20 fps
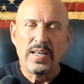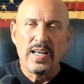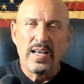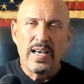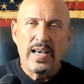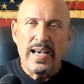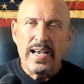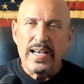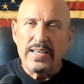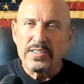
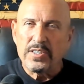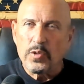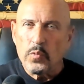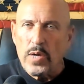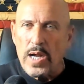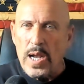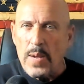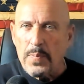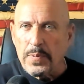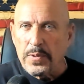As the
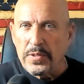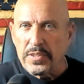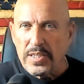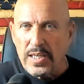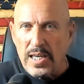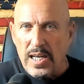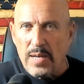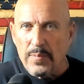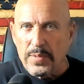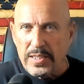rapper
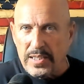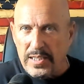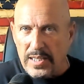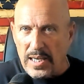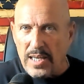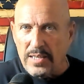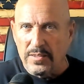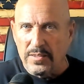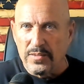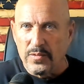Tom
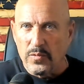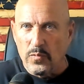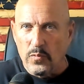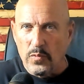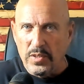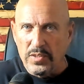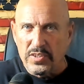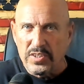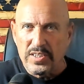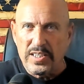MacDonald
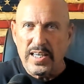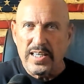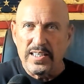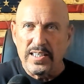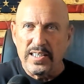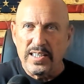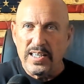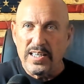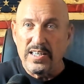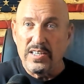once stated
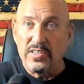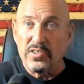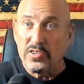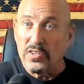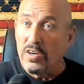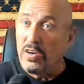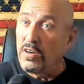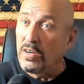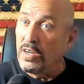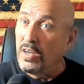in his
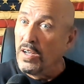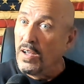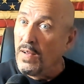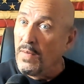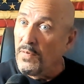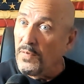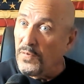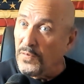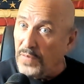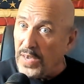song
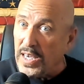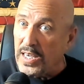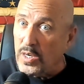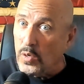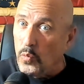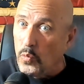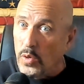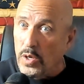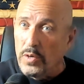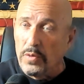Fake
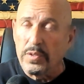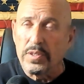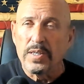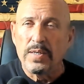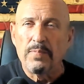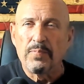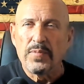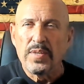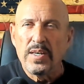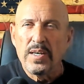Woke,
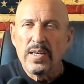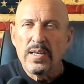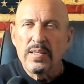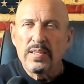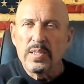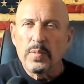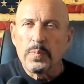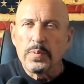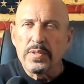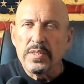
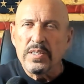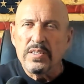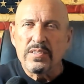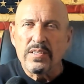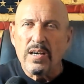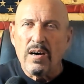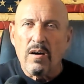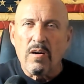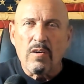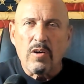the police
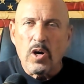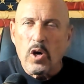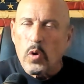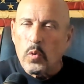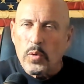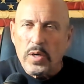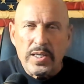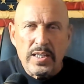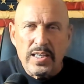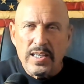are
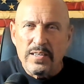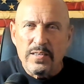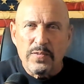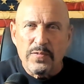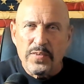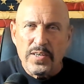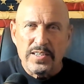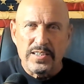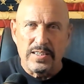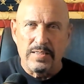already
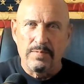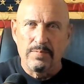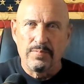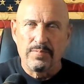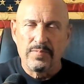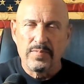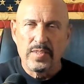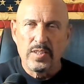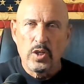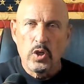underfunded.
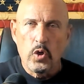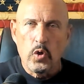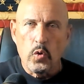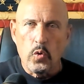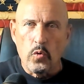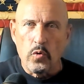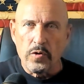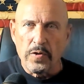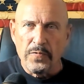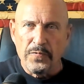
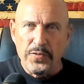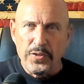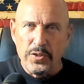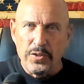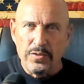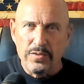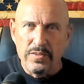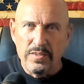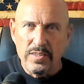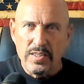Order
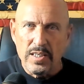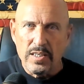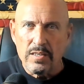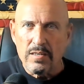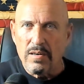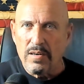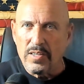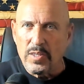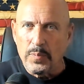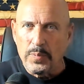food and
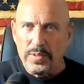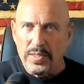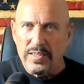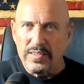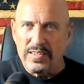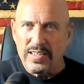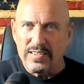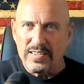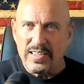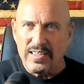call the police,
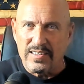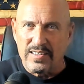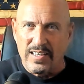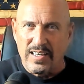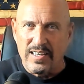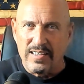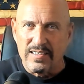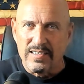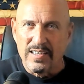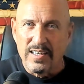as he
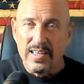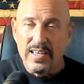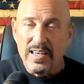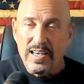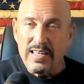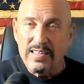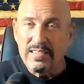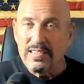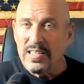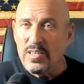said,
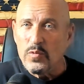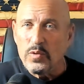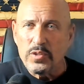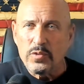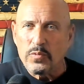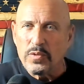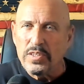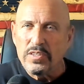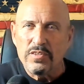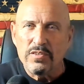and see which
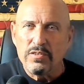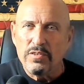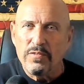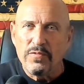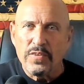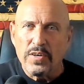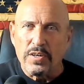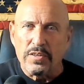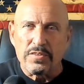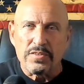reaches you
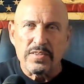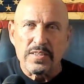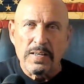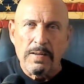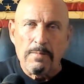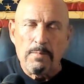first.